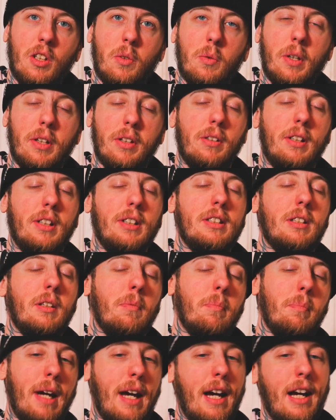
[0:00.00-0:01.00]
whether it's
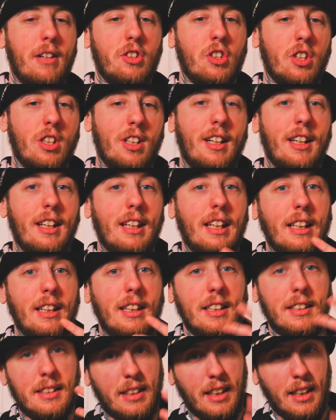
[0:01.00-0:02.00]
passion in
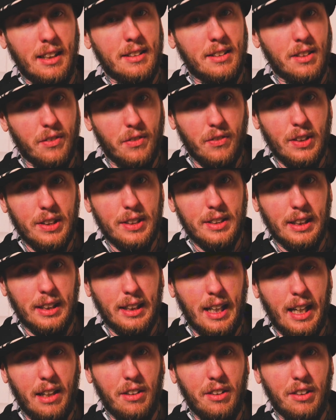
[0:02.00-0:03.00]
the sense of
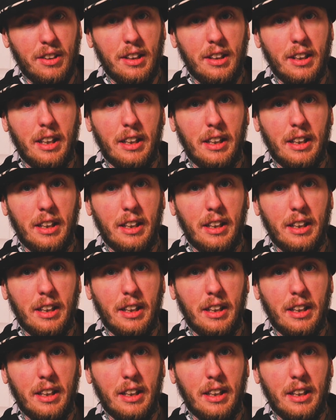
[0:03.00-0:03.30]
physicality,